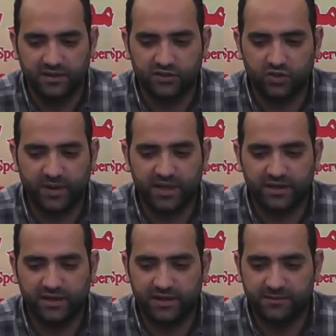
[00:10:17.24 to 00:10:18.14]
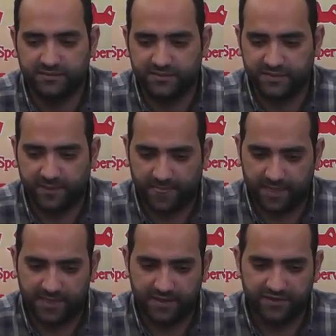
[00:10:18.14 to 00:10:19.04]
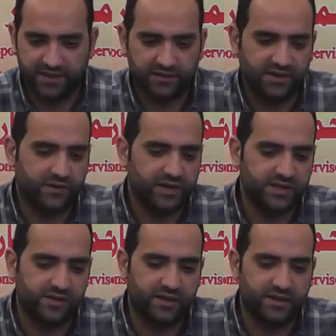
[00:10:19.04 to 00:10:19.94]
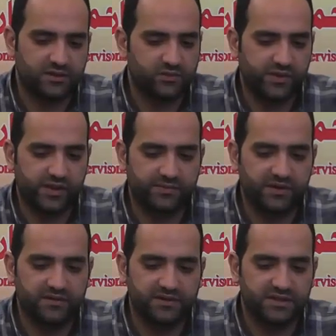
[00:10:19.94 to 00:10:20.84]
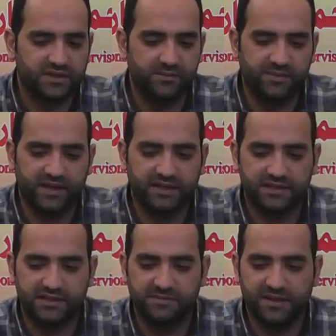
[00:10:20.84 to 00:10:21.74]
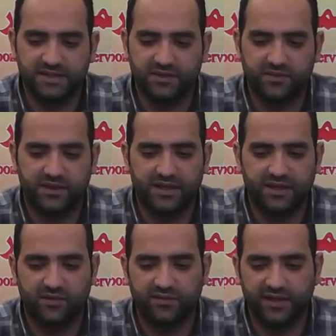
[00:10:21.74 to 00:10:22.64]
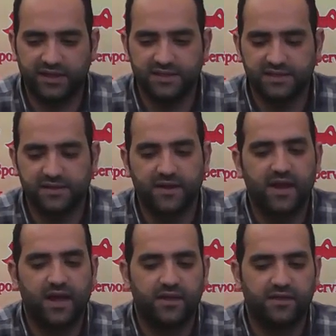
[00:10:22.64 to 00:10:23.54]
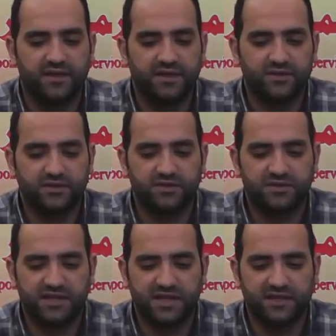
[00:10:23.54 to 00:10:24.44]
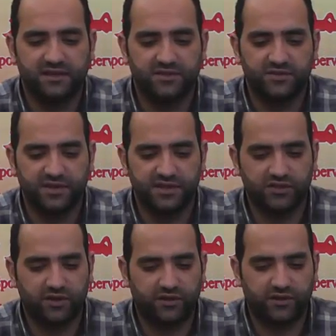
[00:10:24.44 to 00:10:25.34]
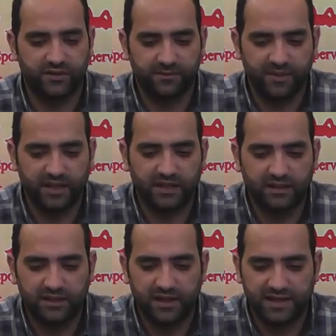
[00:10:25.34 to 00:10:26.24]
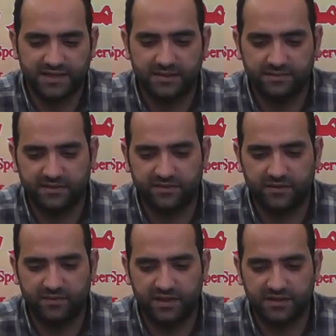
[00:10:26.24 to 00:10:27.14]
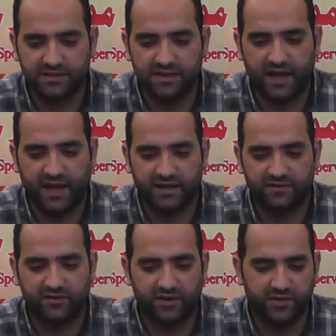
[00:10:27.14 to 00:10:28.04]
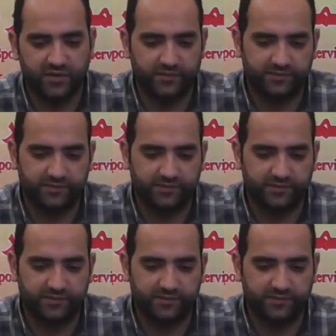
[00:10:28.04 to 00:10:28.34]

Jubair ibn Nafir narrated that when the Prophet's companions met on the day of Eid, they used to say to each other, May Allah accept from us and from you.